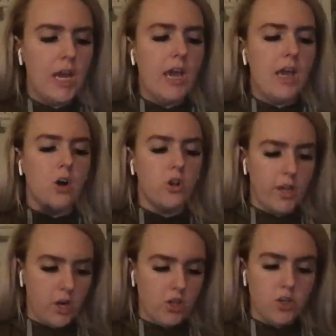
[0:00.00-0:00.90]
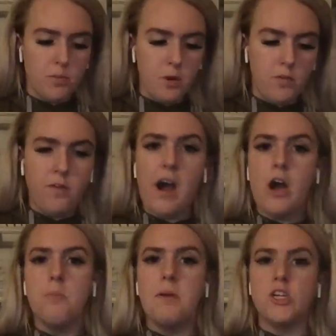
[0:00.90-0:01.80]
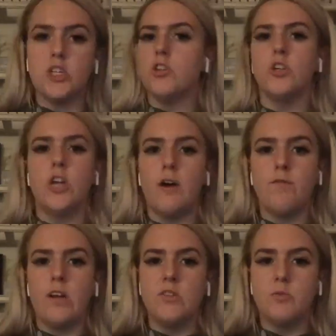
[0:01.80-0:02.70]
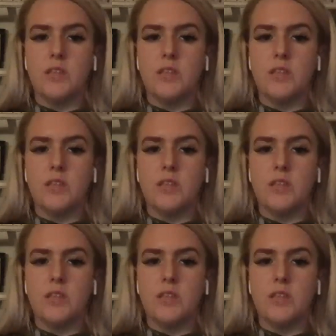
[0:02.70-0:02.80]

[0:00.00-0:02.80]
And I'll click on their profile, make sure they're not friends with